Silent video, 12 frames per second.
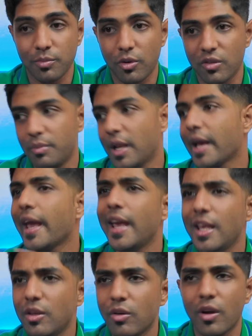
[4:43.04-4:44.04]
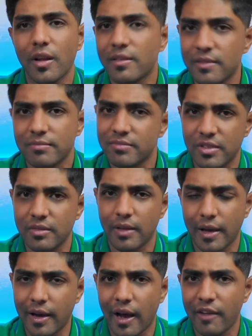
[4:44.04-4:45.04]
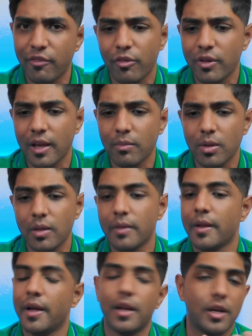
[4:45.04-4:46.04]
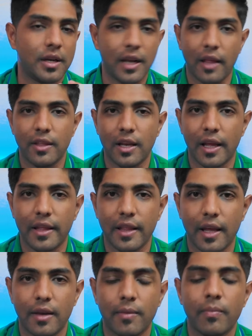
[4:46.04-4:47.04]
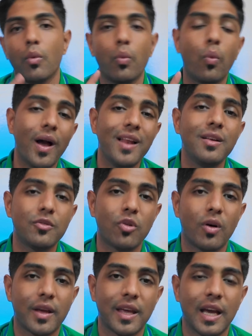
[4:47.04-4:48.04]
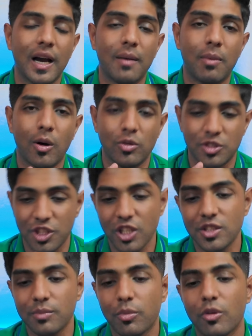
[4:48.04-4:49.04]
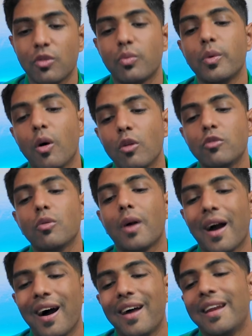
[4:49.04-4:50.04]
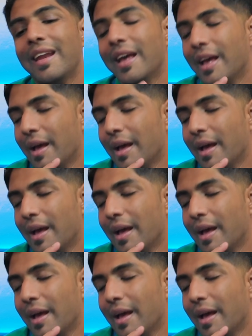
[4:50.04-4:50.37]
ports and be like, hey, you got a iPhone cable? Nothing like that. While talking about charging ports, we also can't